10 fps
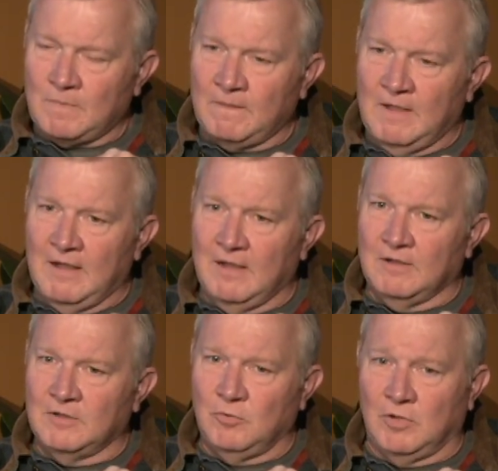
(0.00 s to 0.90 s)
uh,
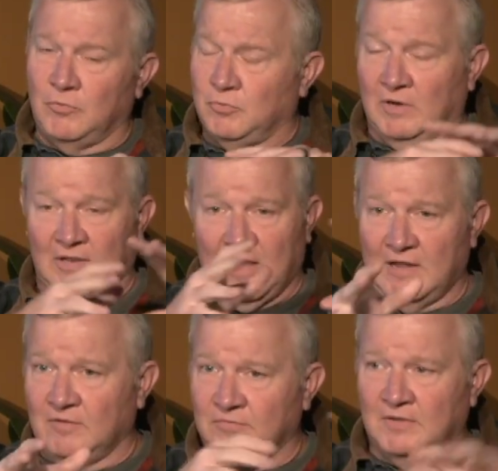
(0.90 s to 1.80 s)
who go through a
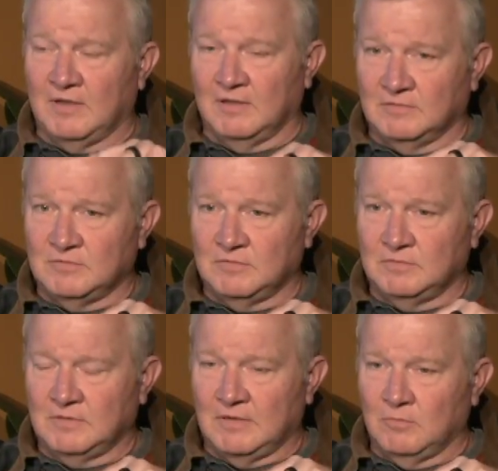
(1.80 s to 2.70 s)
lot of
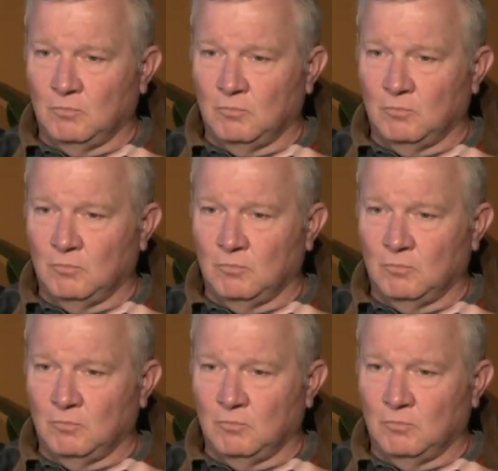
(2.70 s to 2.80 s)
uh,